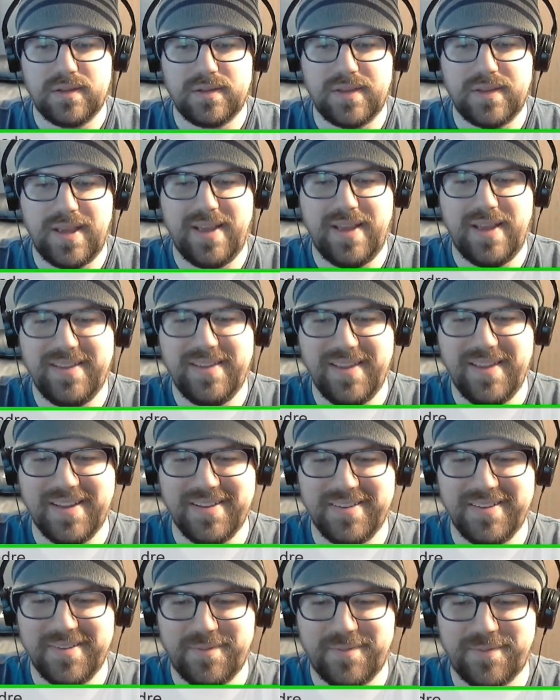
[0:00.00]

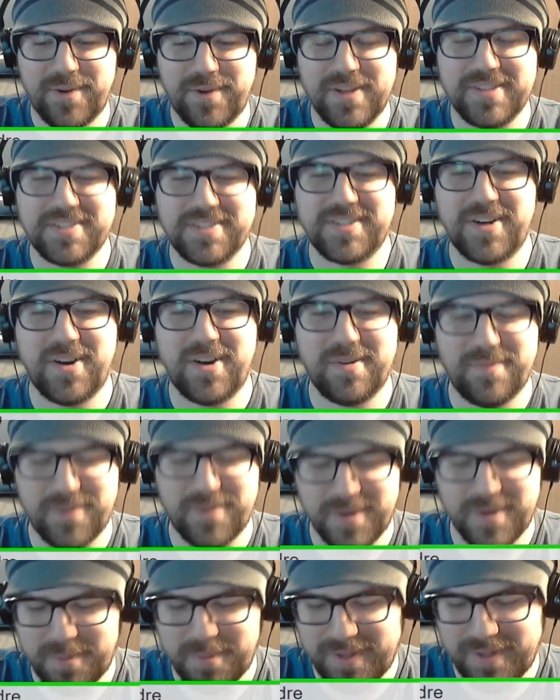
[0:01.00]
Yeah, free to start,
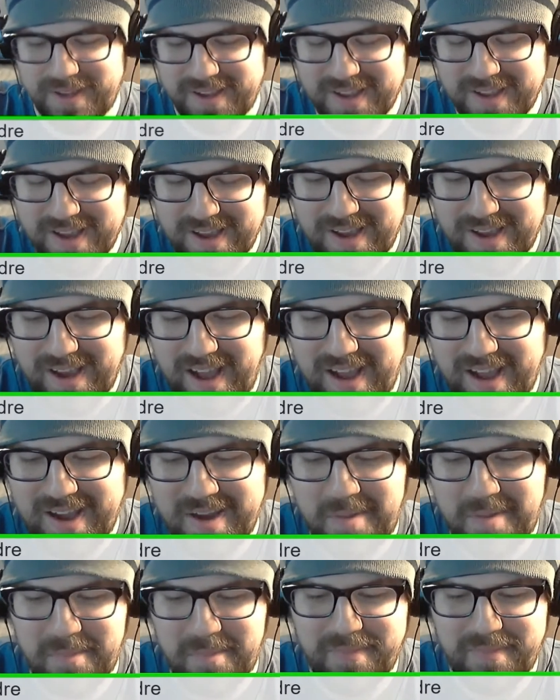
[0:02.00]
free to play.
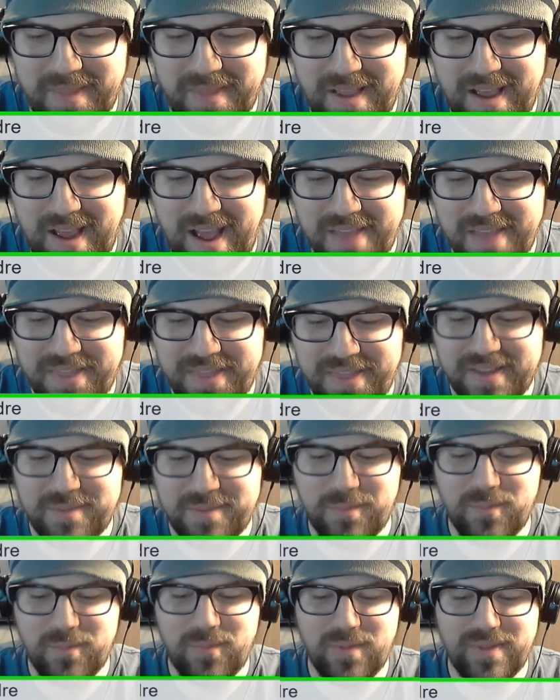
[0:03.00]
I
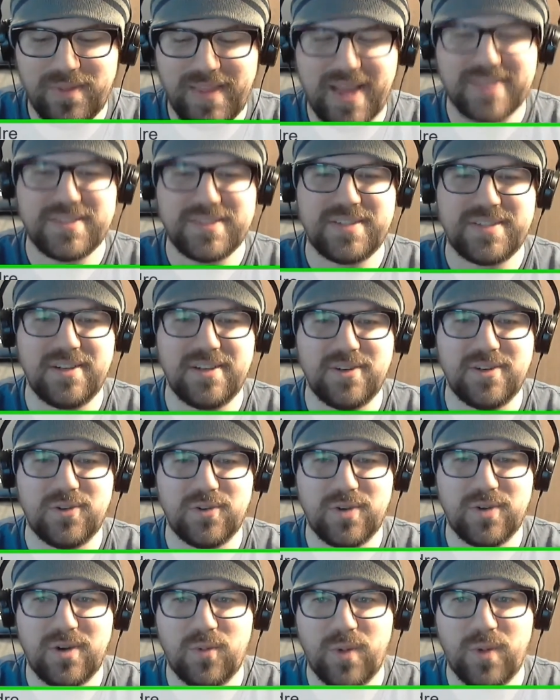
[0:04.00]
think that's
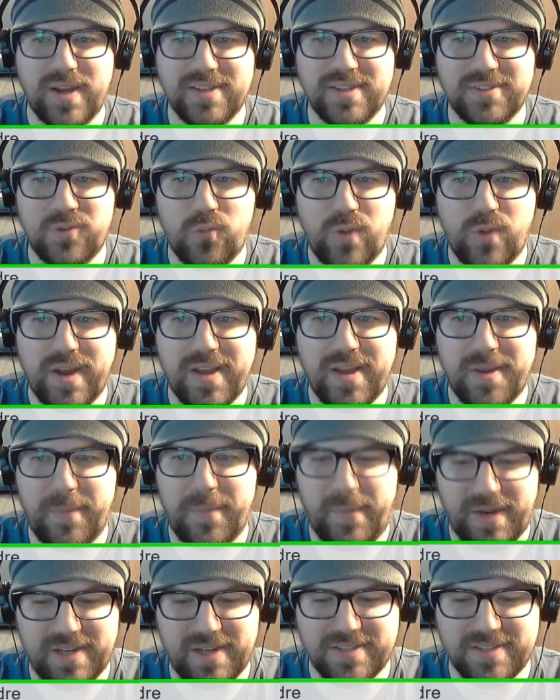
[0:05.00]
still a ways away,
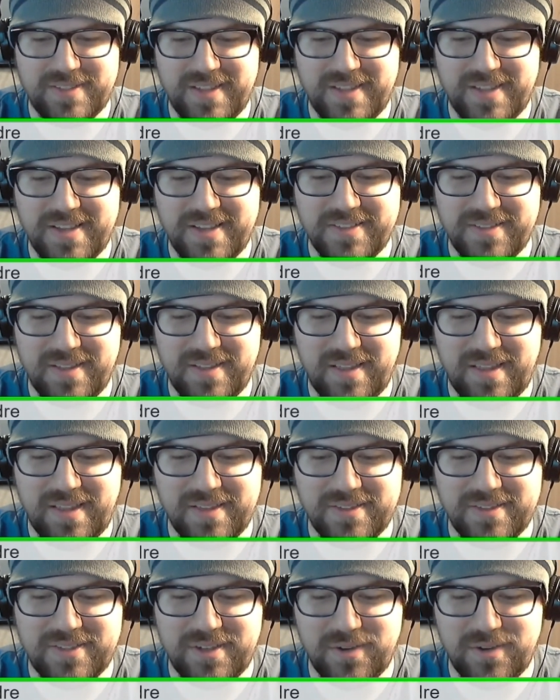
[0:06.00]
because they
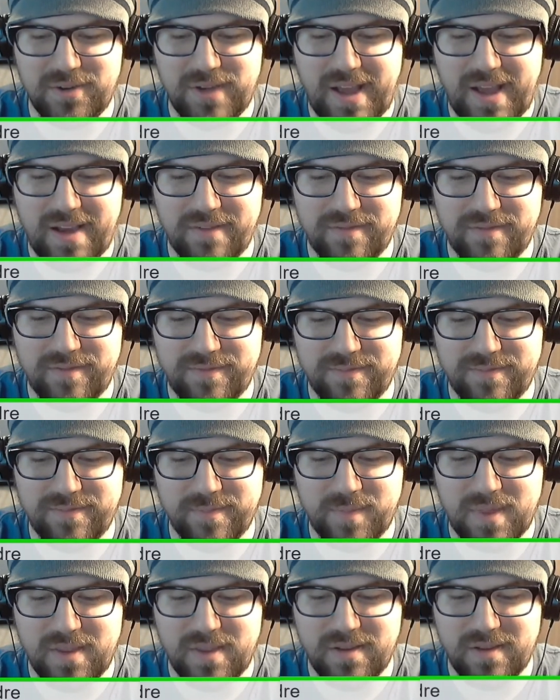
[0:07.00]
still have
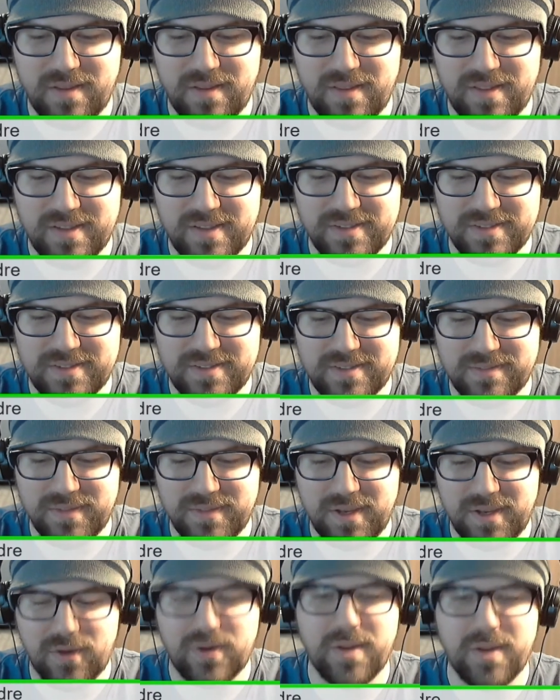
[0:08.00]
these
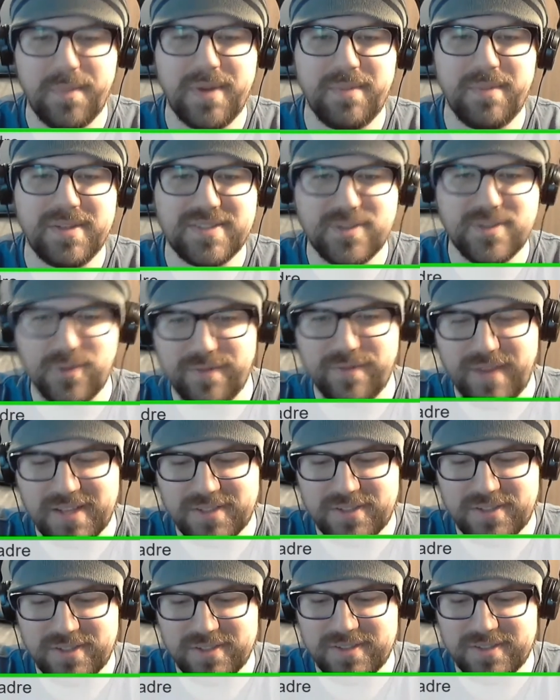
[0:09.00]
commitments to
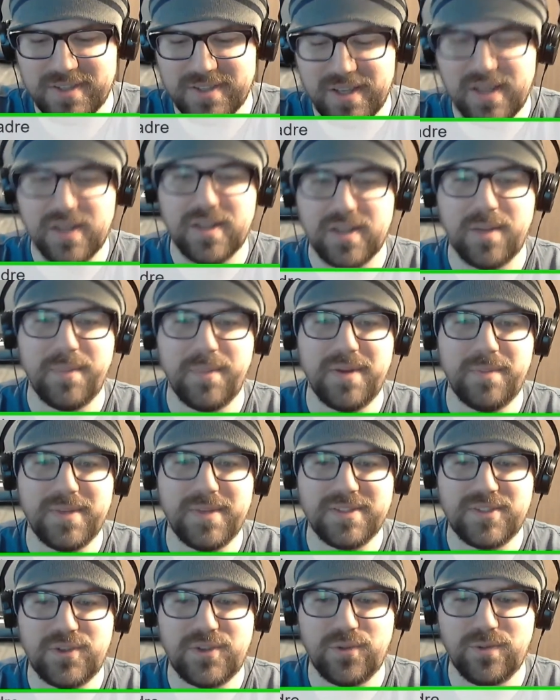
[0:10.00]
investors,
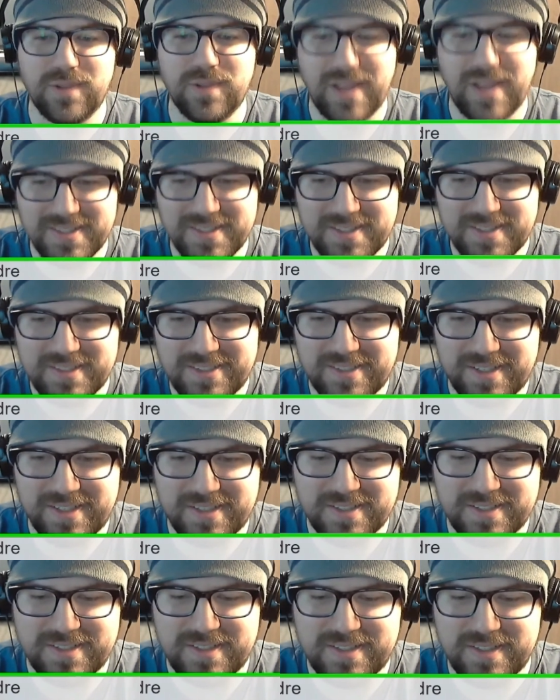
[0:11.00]
commitments to
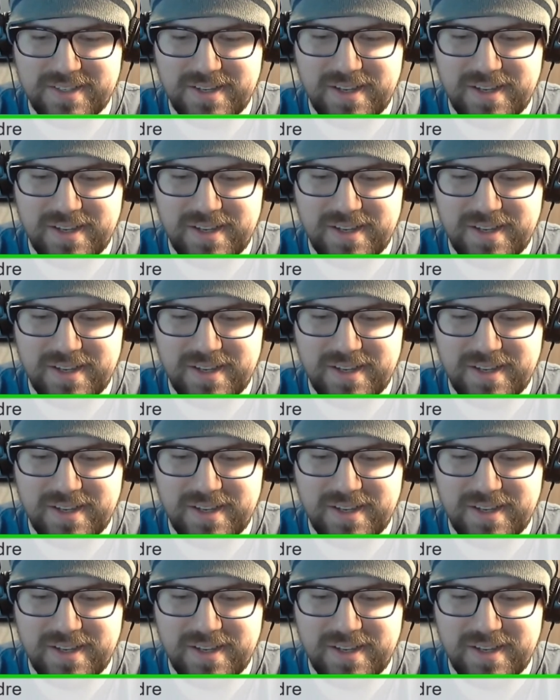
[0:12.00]
licenses,